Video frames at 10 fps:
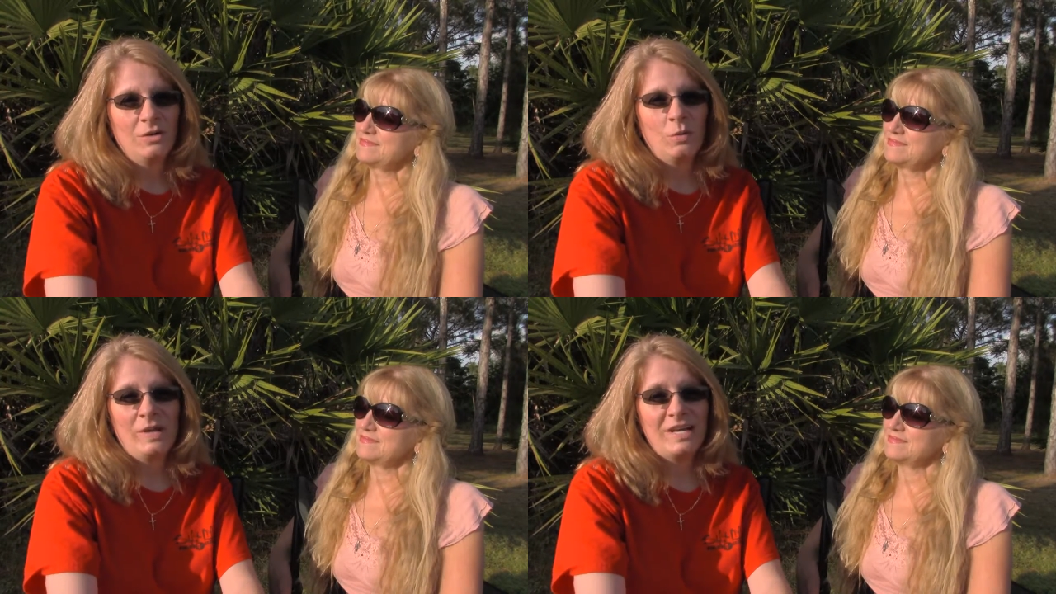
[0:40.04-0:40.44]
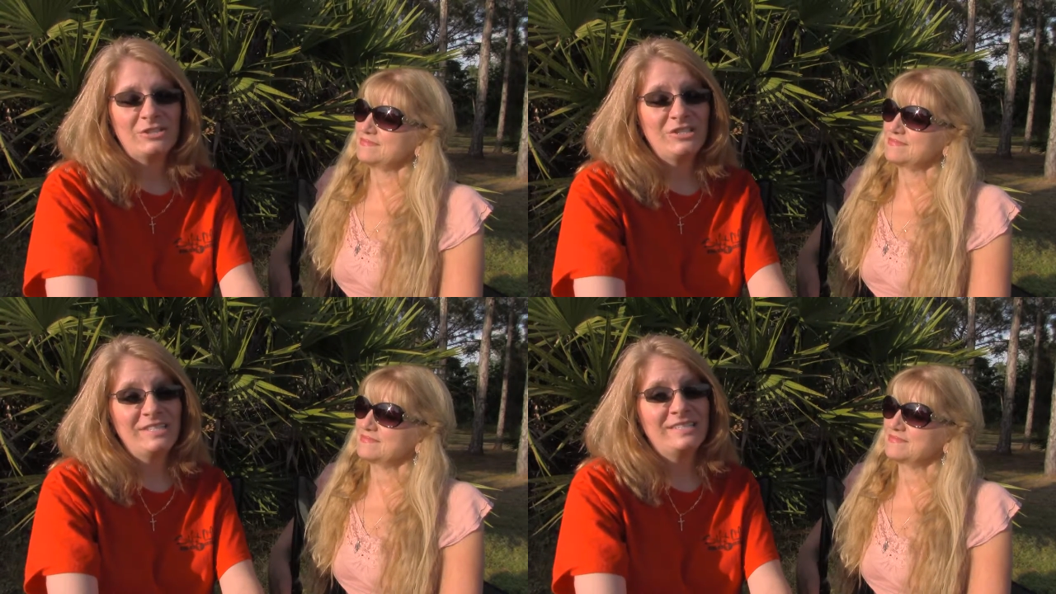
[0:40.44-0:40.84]
Speaker 1: We
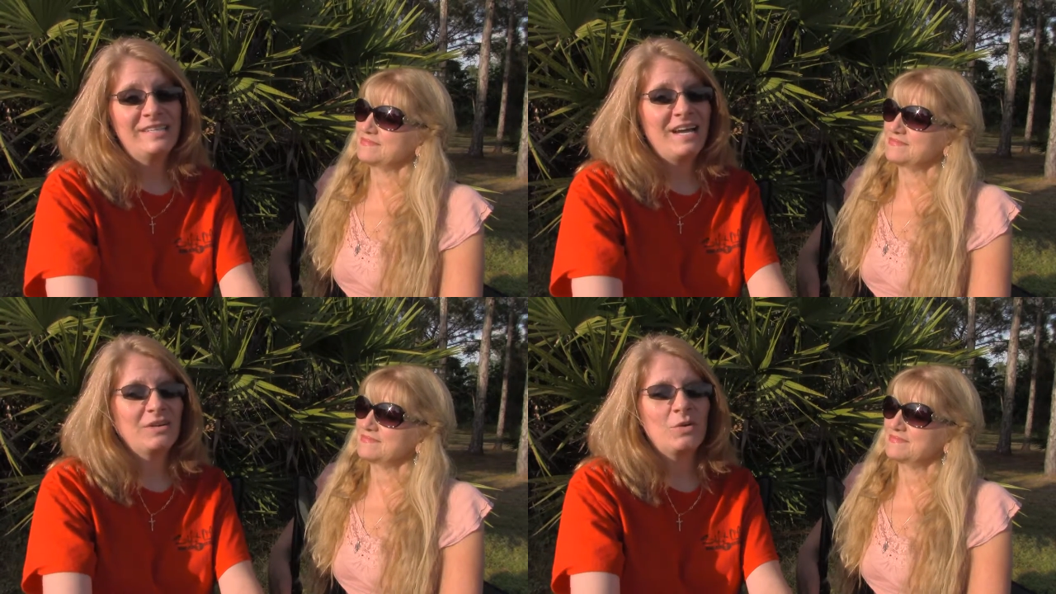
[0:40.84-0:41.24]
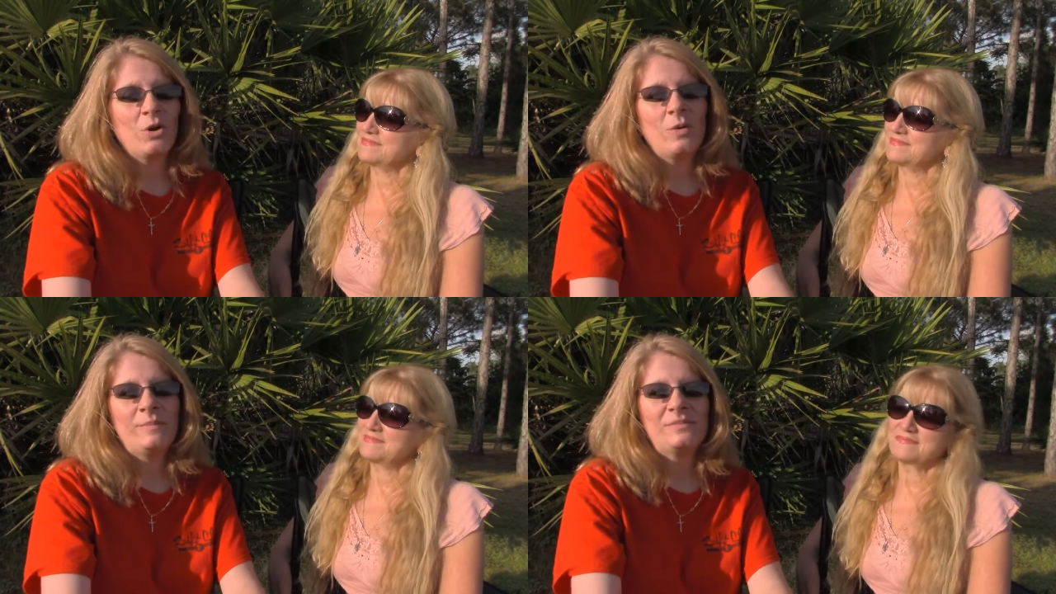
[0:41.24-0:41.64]
actually did not
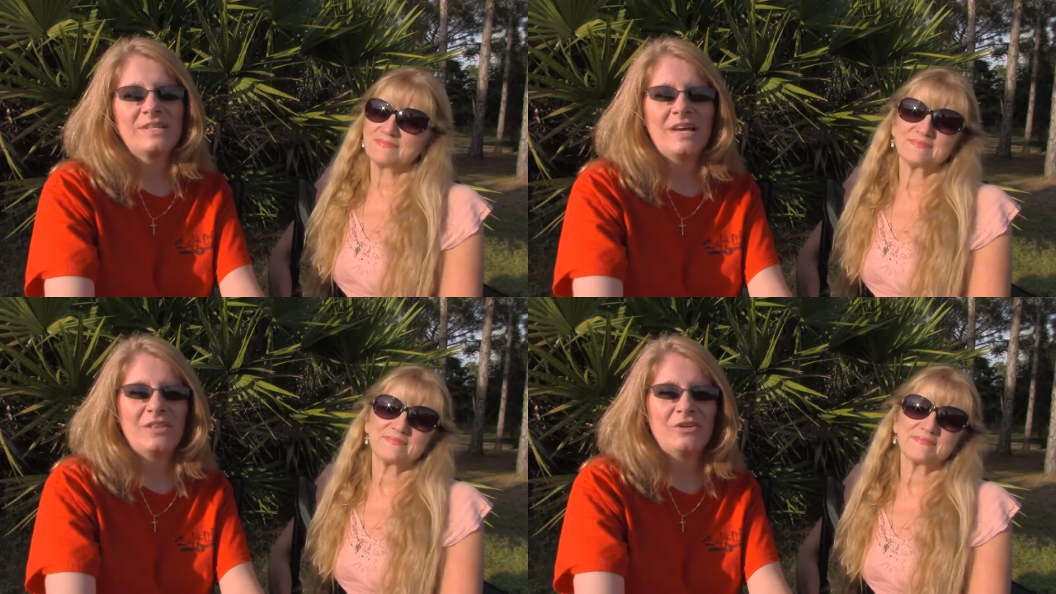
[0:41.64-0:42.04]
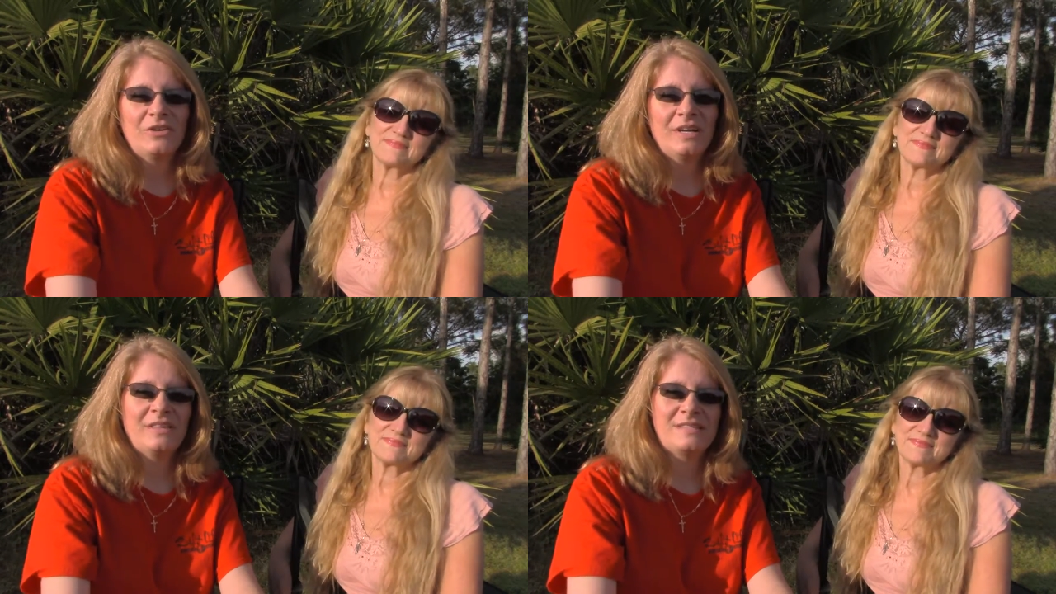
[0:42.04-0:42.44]
grow up
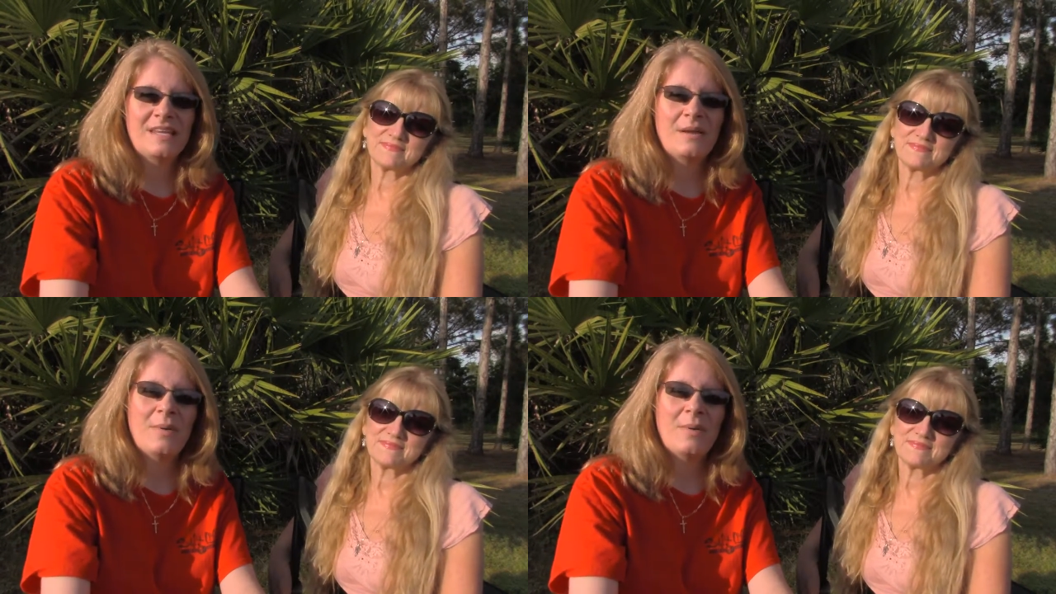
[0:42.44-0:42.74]
together in the same